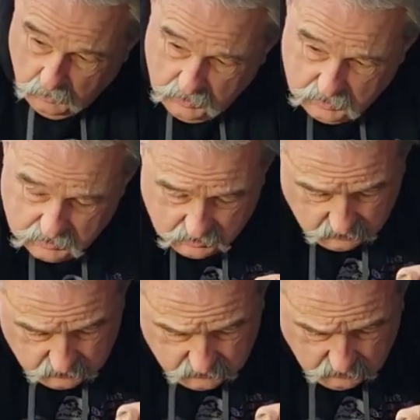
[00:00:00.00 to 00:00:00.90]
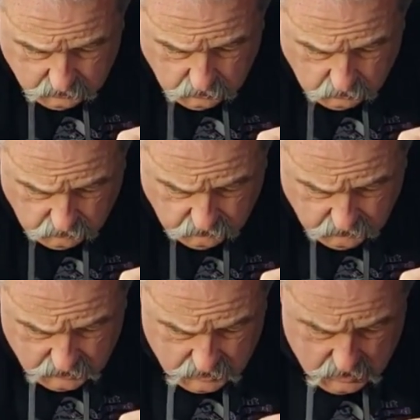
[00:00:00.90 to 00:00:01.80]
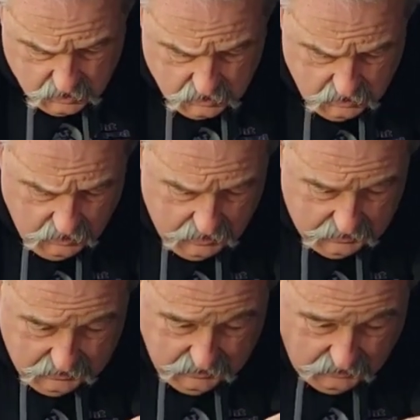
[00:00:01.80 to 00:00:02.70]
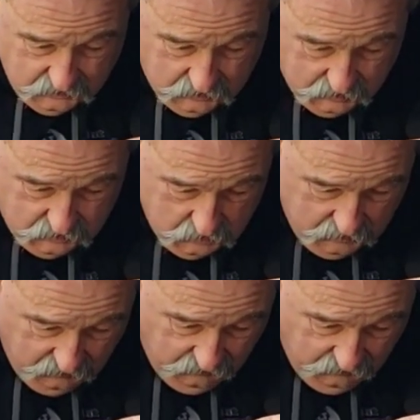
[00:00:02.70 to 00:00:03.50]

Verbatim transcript: breaking these loose, at least I should be